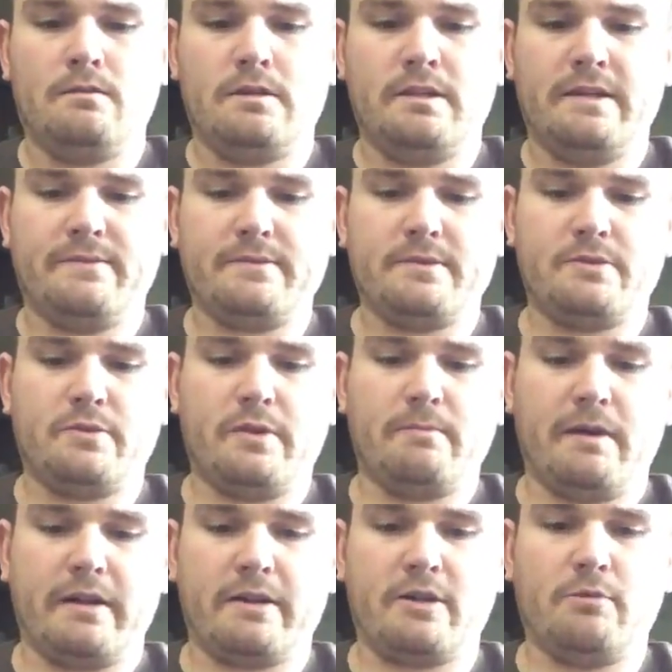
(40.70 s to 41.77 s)
the difference between
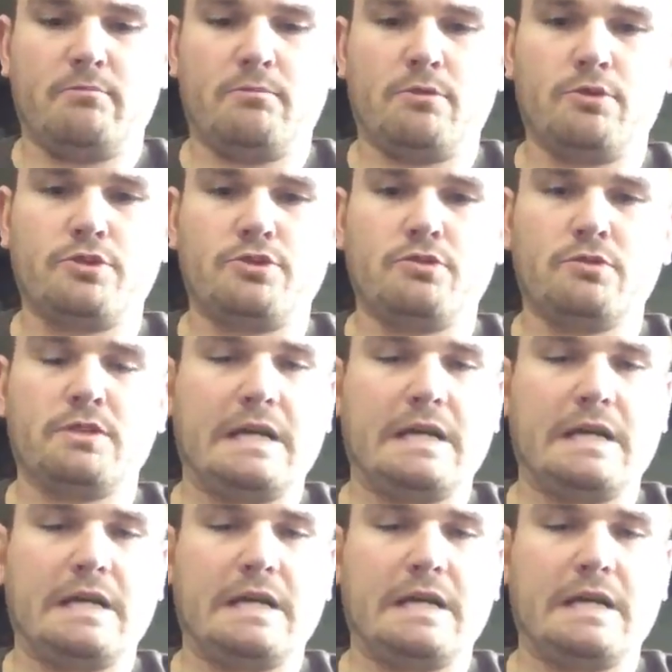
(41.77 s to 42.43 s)
my commercial